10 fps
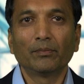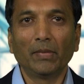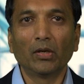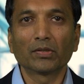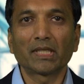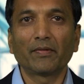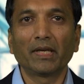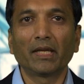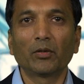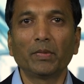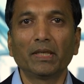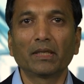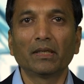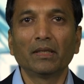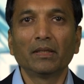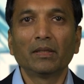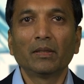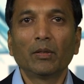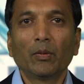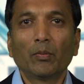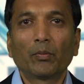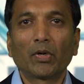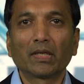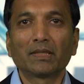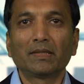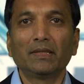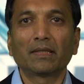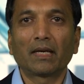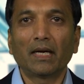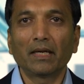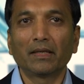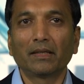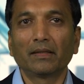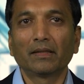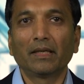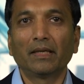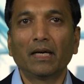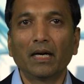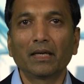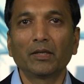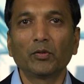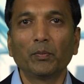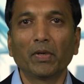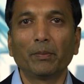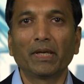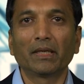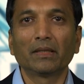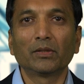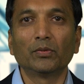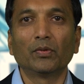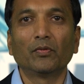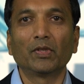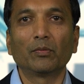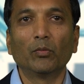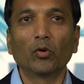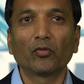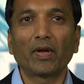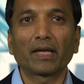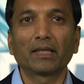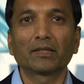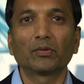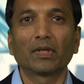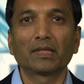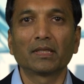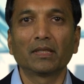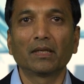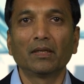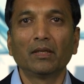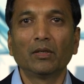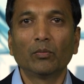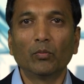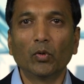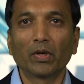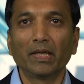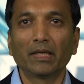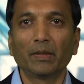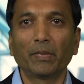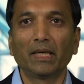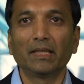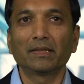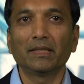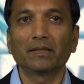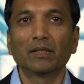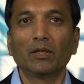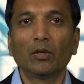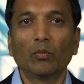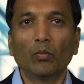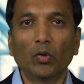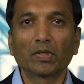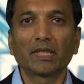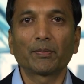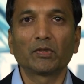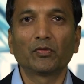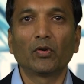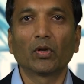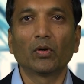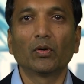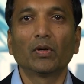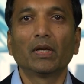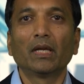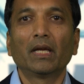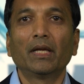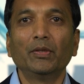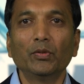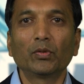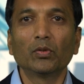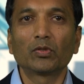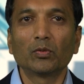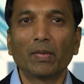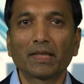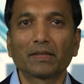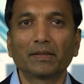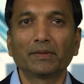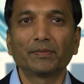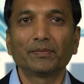Below seven nanometer, processes are harder and harder to implement too, with more factors to consider, more interdependencies, more steps to follow, and new tools to master.